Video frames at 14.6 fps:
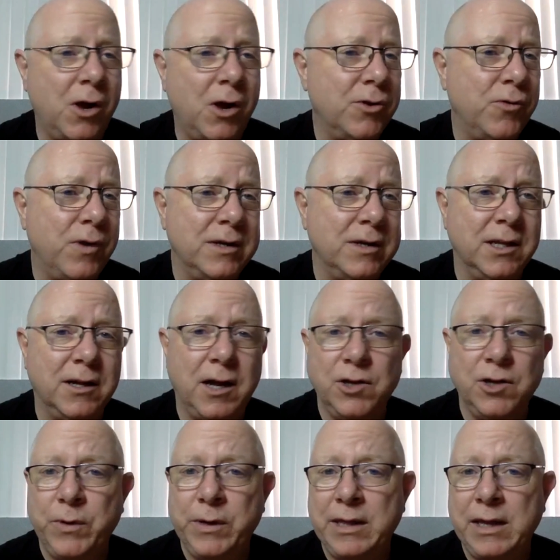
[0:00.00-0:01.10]
all across the
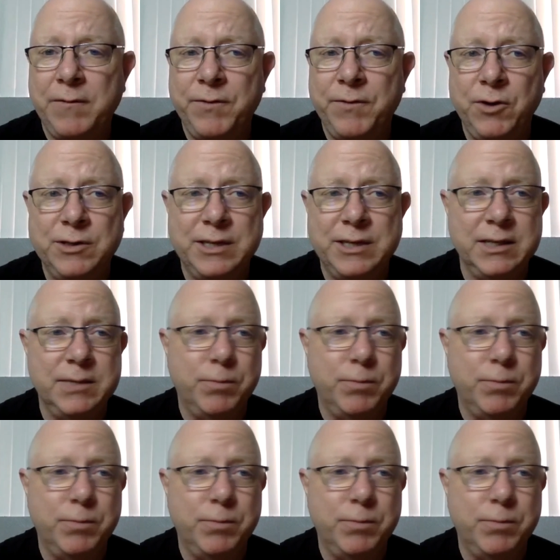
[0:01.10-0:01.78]
country that have used this.